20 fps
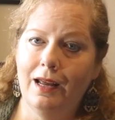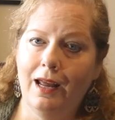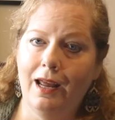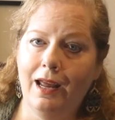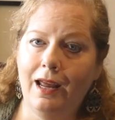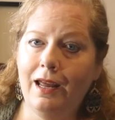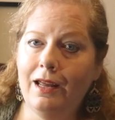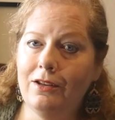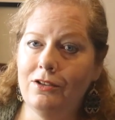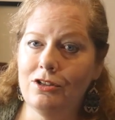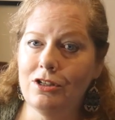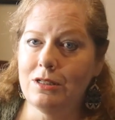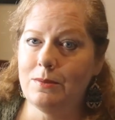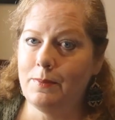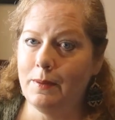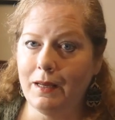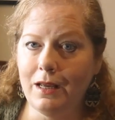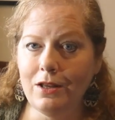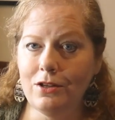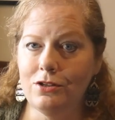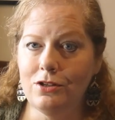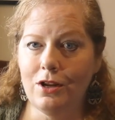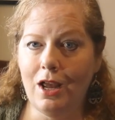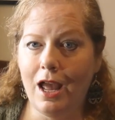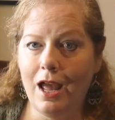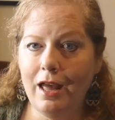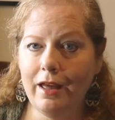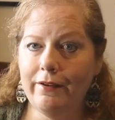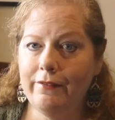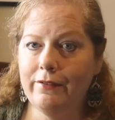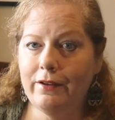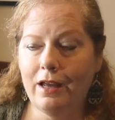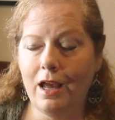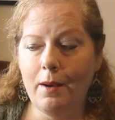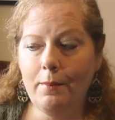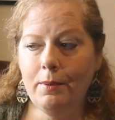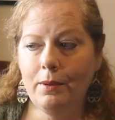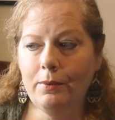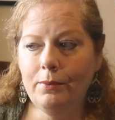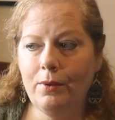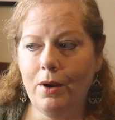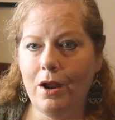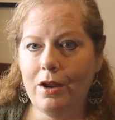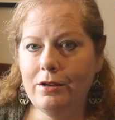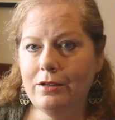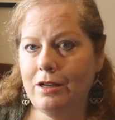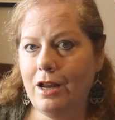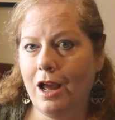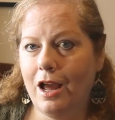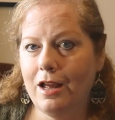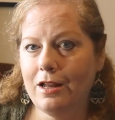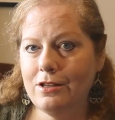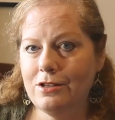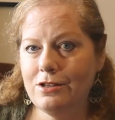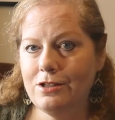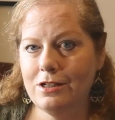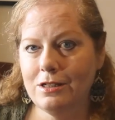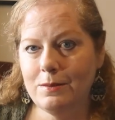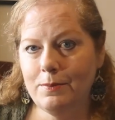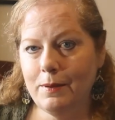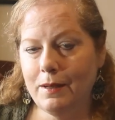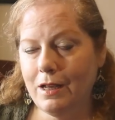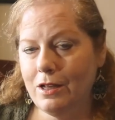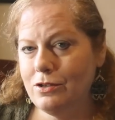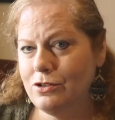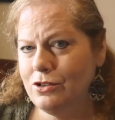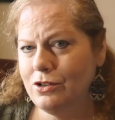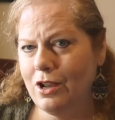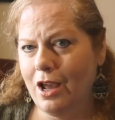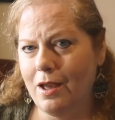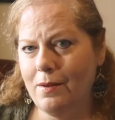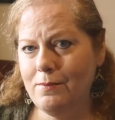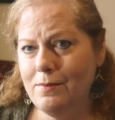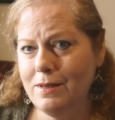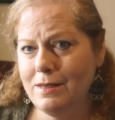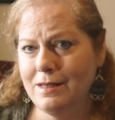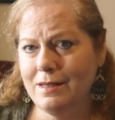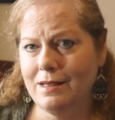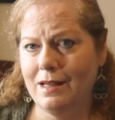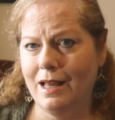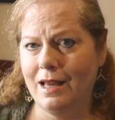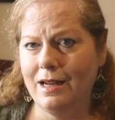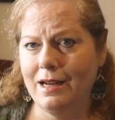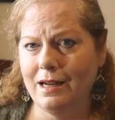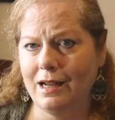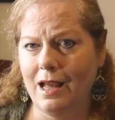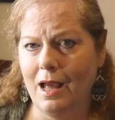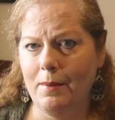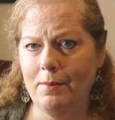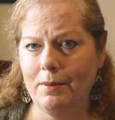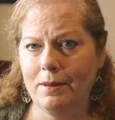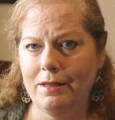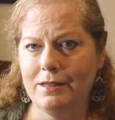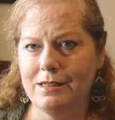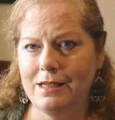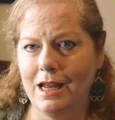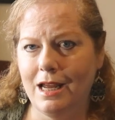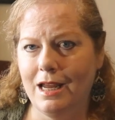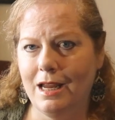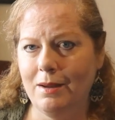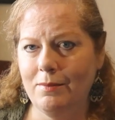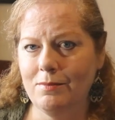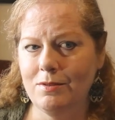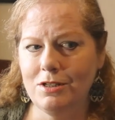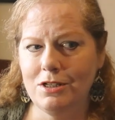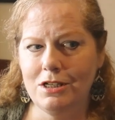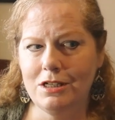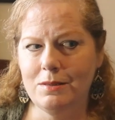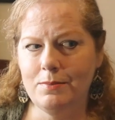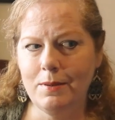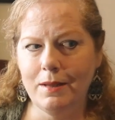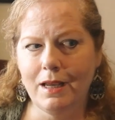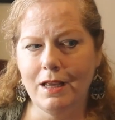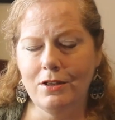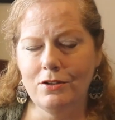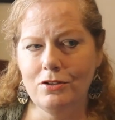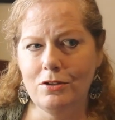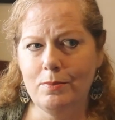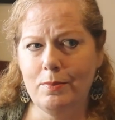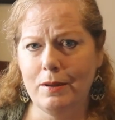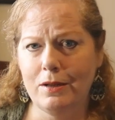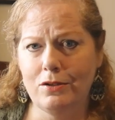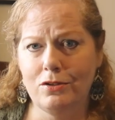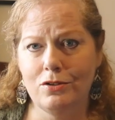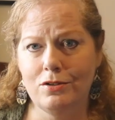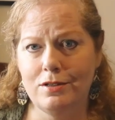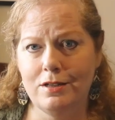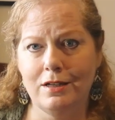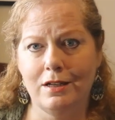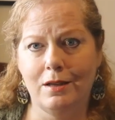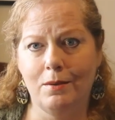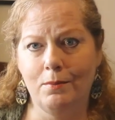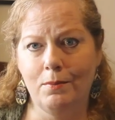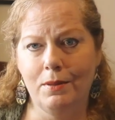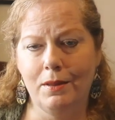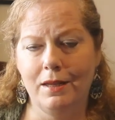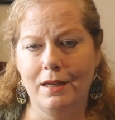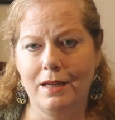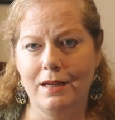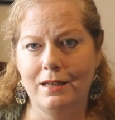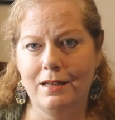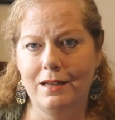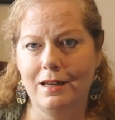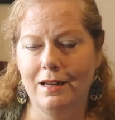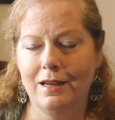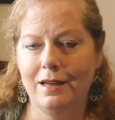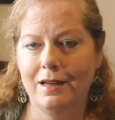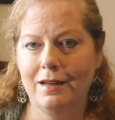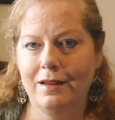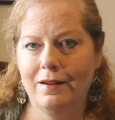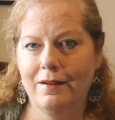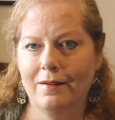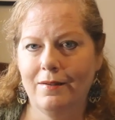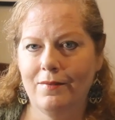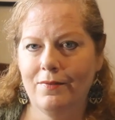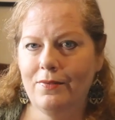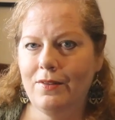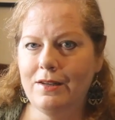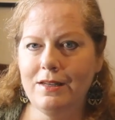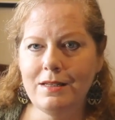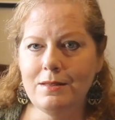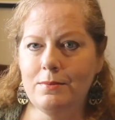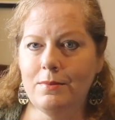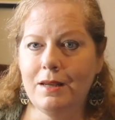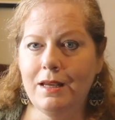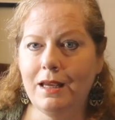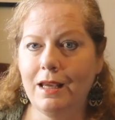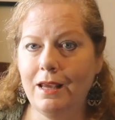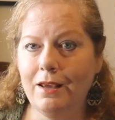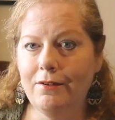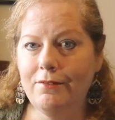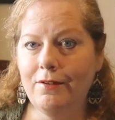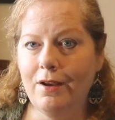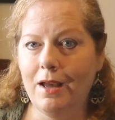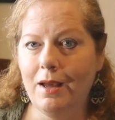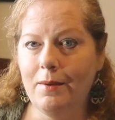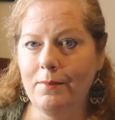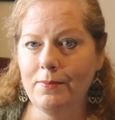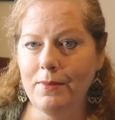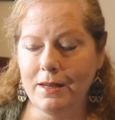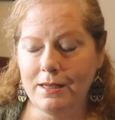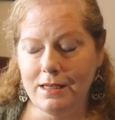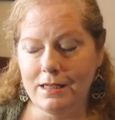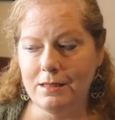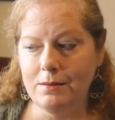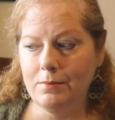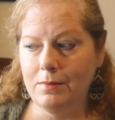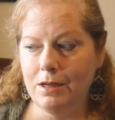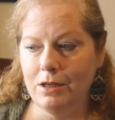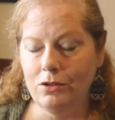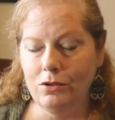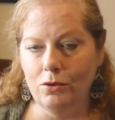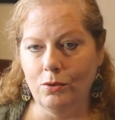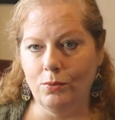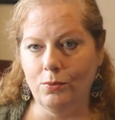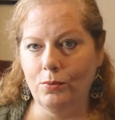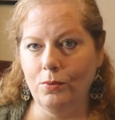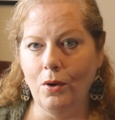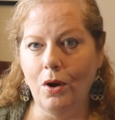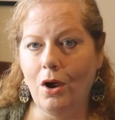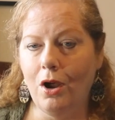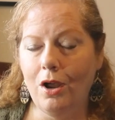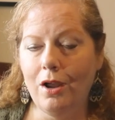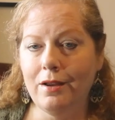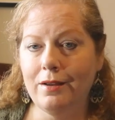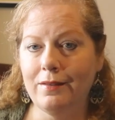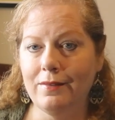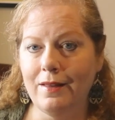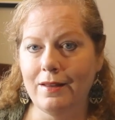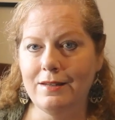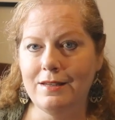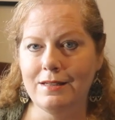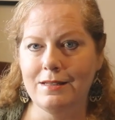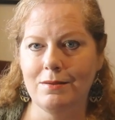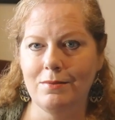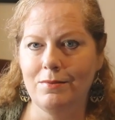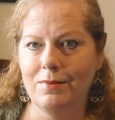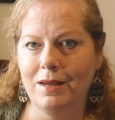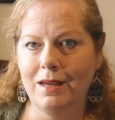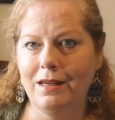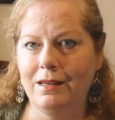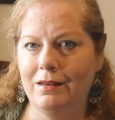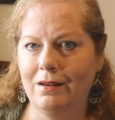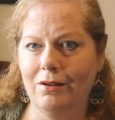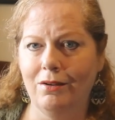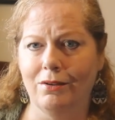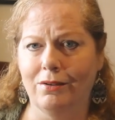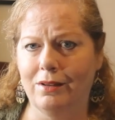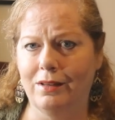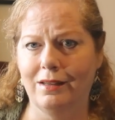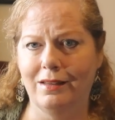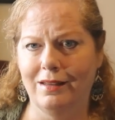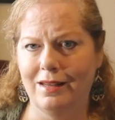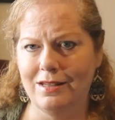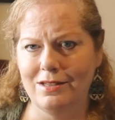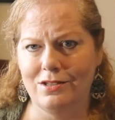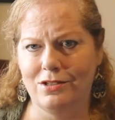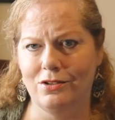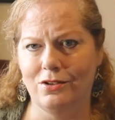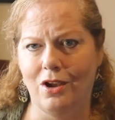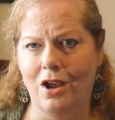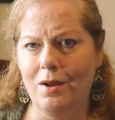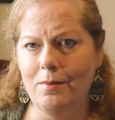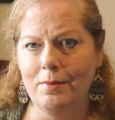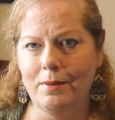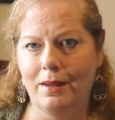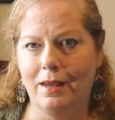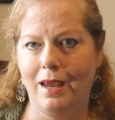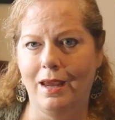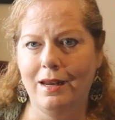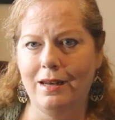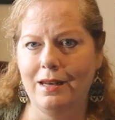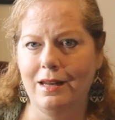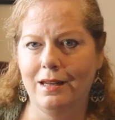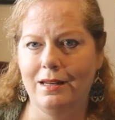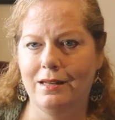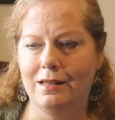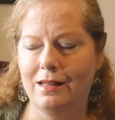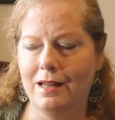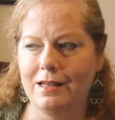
And just because you have a couple of wrong dots, just because you got misled a couple of times, just because your picture's incomplete, that doesn't mean give up. That doesn't mean you're wrong. That doesn't mean, oh, it's too complicated.